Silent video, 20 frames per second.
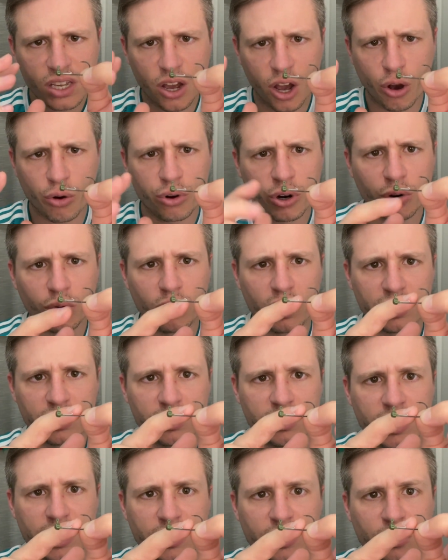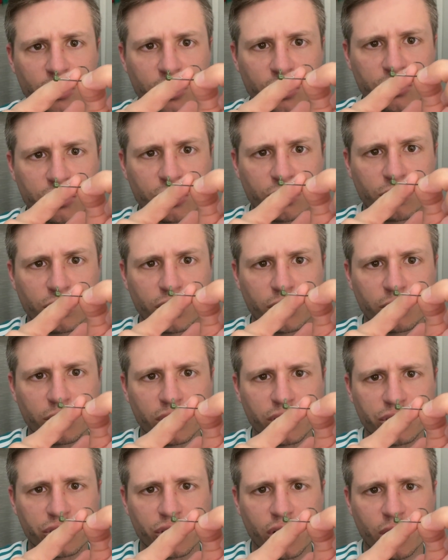owner ones is that the hooks are
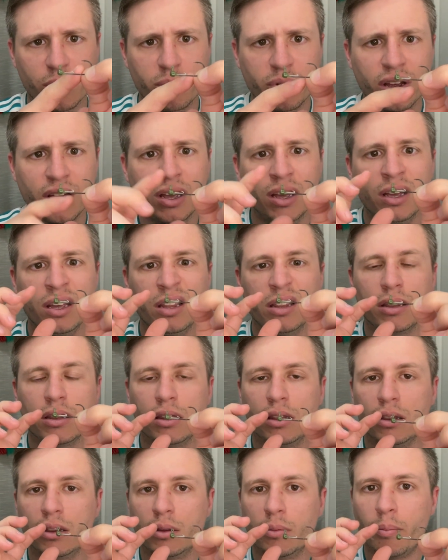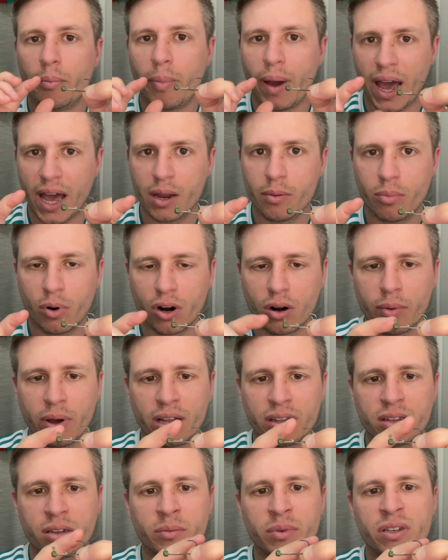really sharp. The bad part
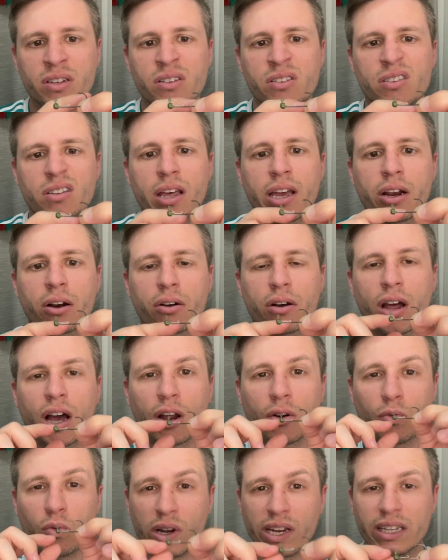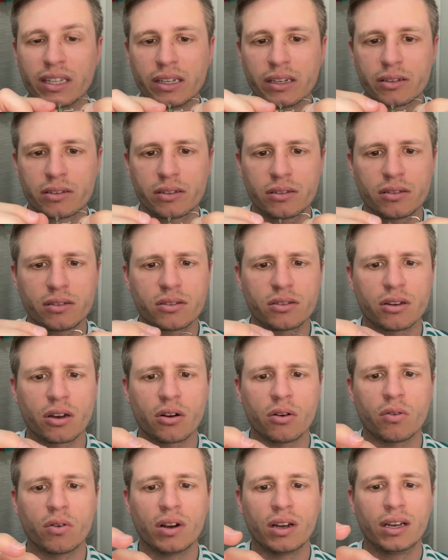about them is they are not weedless.
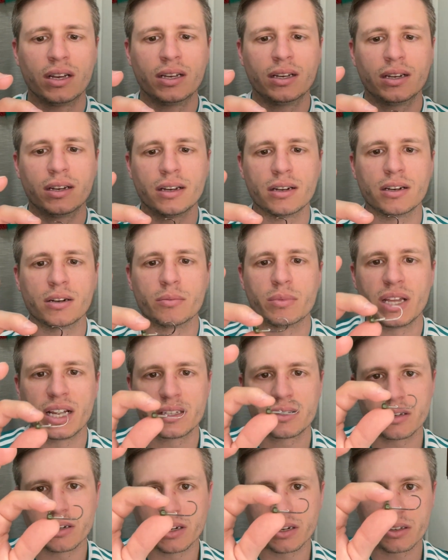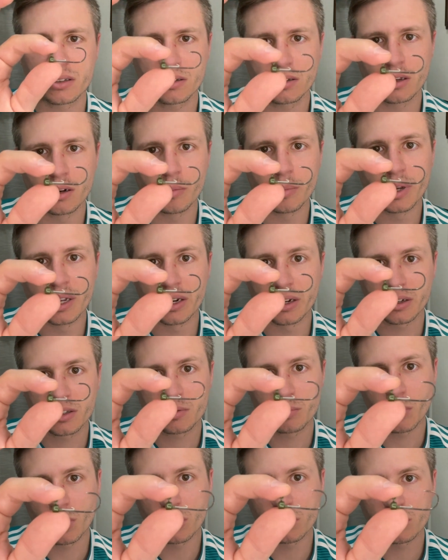So that's going to be an
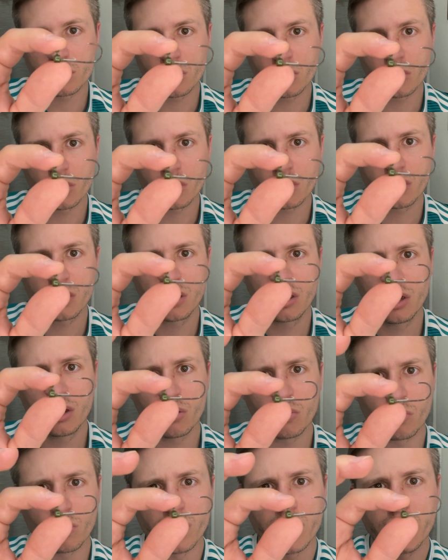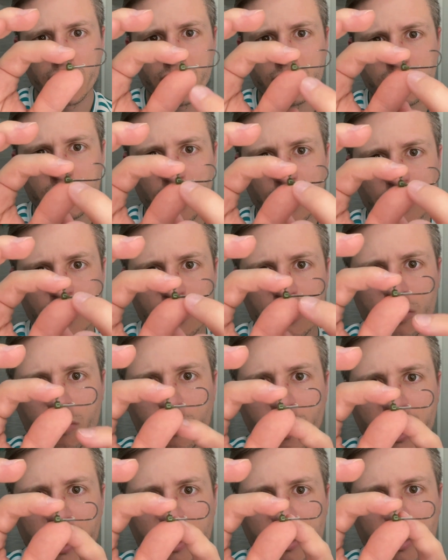exposed hook rig. It's got a
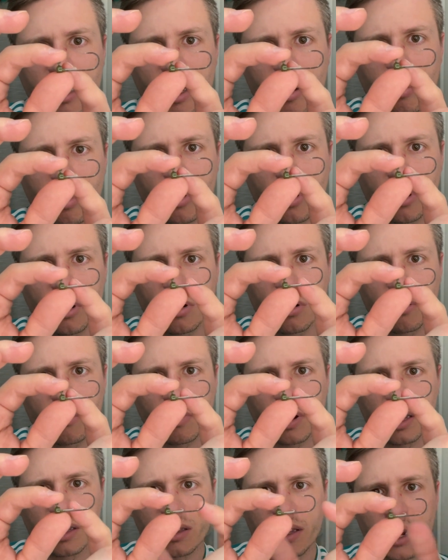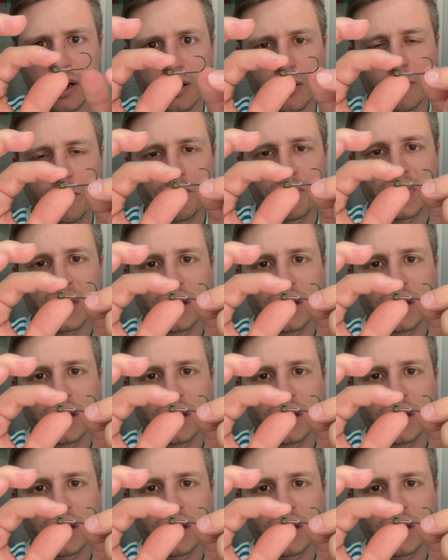good bait keeper right there.